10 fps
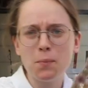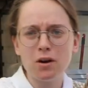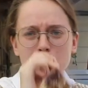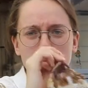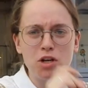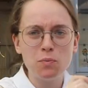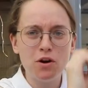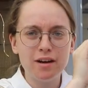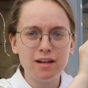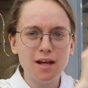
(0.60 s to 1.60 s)
Party, party,
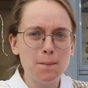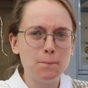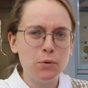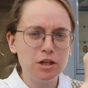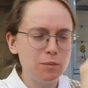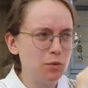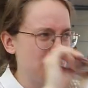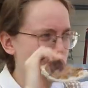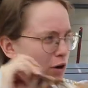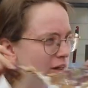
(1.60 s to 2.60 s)
party. Party,
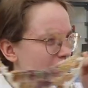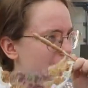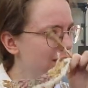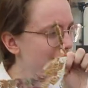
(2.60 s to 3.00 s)
party, party.